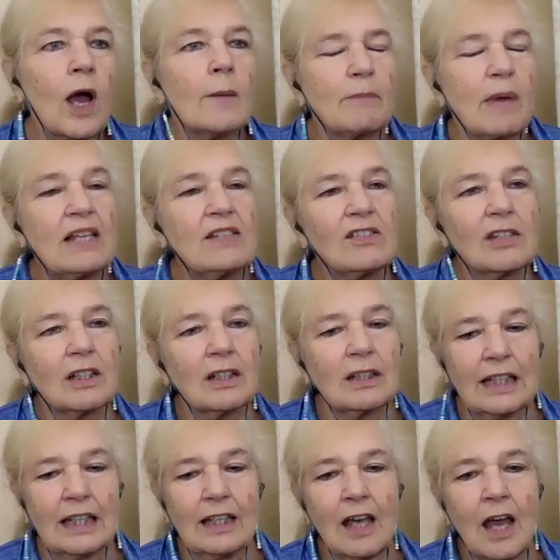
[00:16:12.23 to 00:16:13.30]

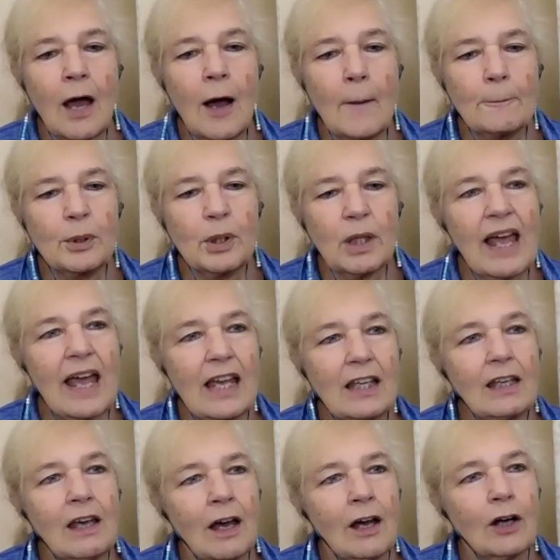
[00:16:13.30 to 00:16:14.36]
Basically,
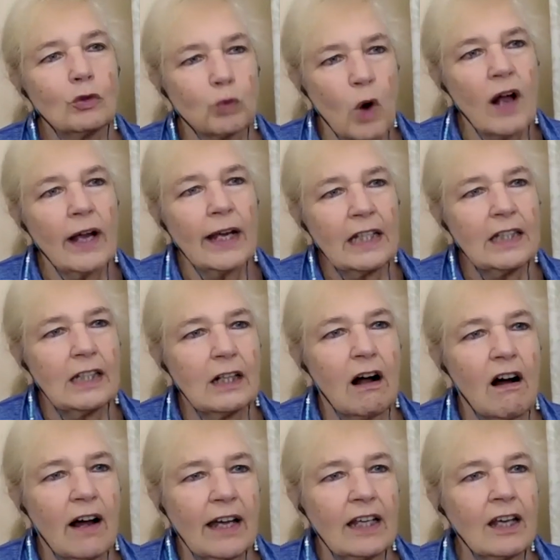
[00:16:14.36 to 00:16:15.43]
play Ryan and
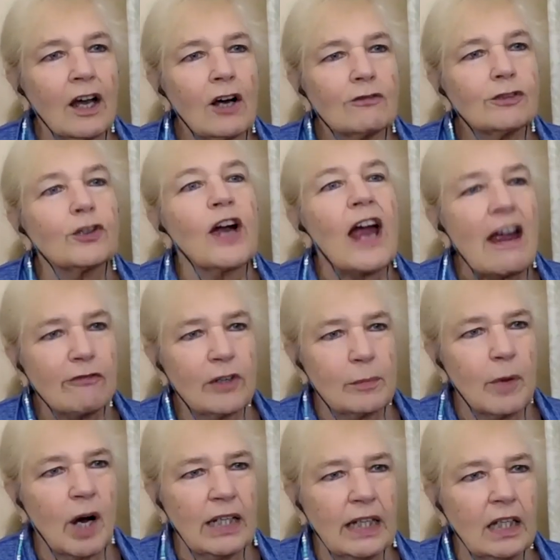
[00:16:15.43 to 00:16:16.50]
I for
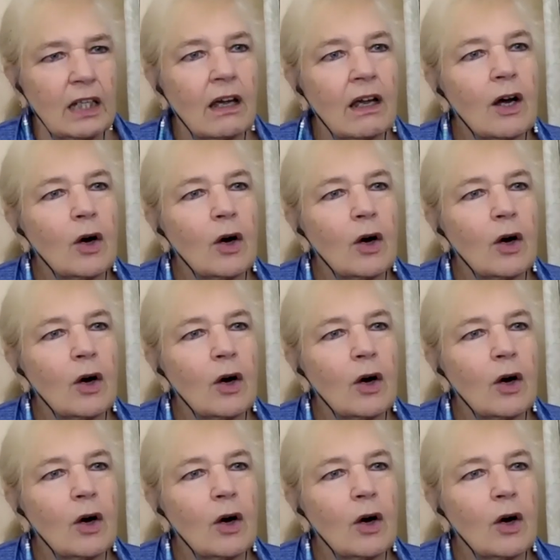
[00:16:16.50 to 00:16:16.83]
everybody,